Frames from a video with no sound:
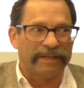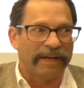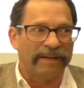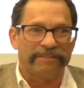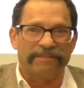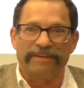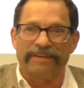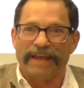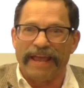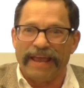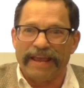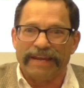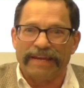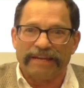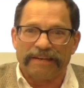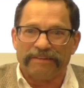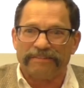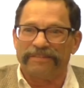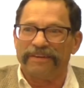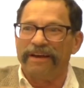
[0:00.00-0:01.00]

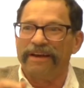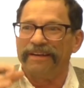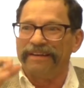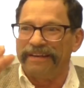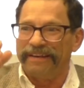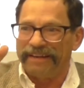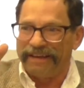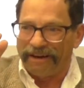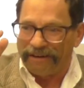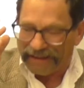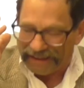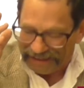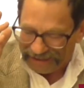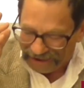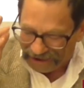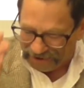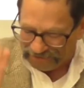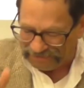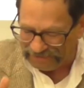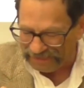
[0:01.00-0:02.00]
1980s
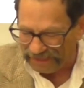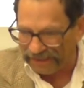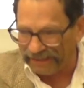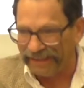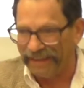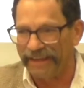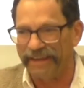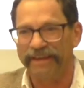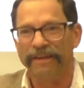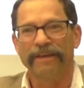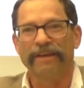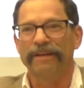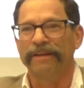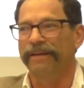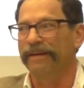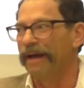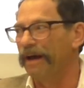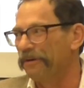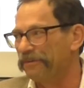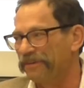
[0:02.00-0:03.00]
thinking,
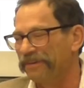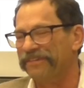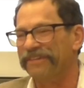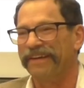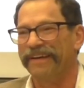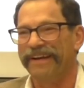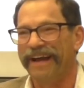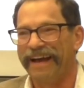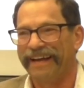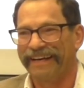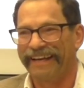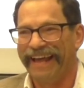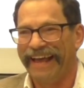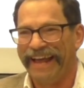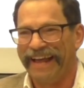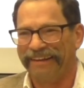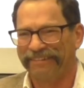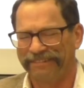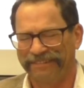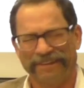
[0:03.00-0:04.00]
no, this cannot
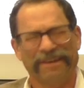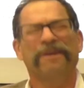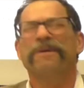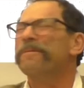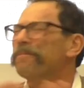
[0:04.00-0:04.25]
last.